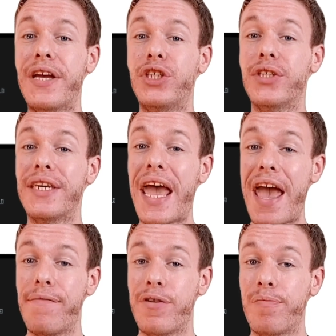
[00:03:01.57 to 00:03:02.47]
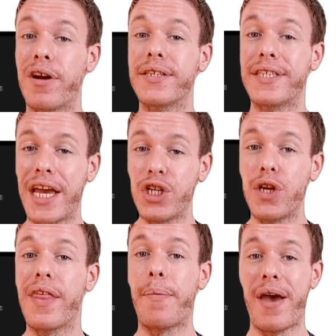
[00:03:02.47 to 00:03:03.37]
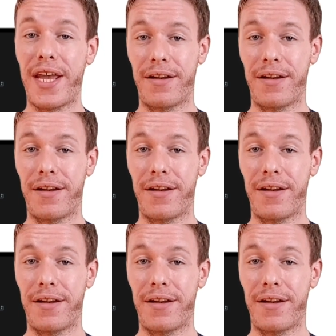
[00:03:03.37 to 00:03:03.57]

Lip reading: in every presentation they make.